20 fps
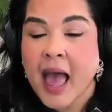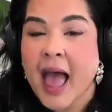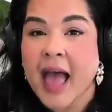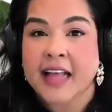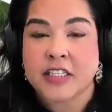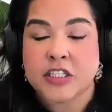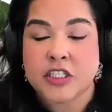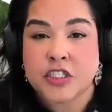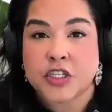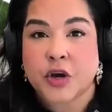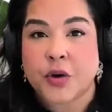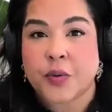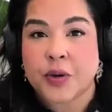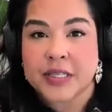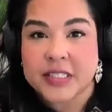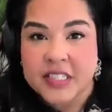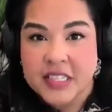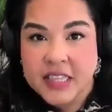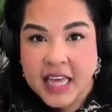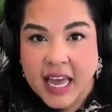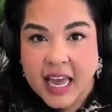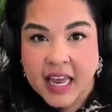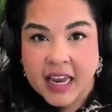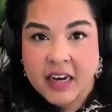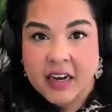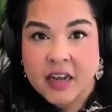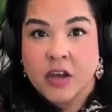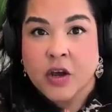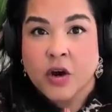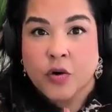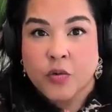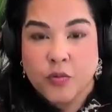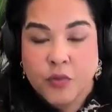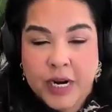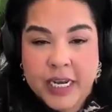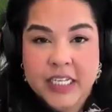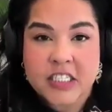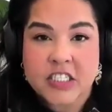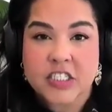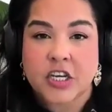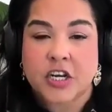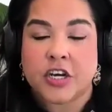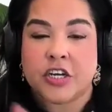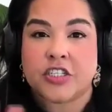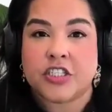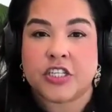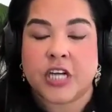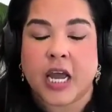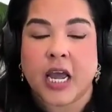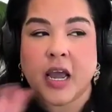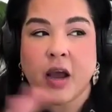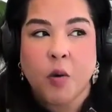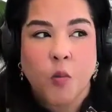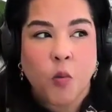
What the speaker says: And so it's then researching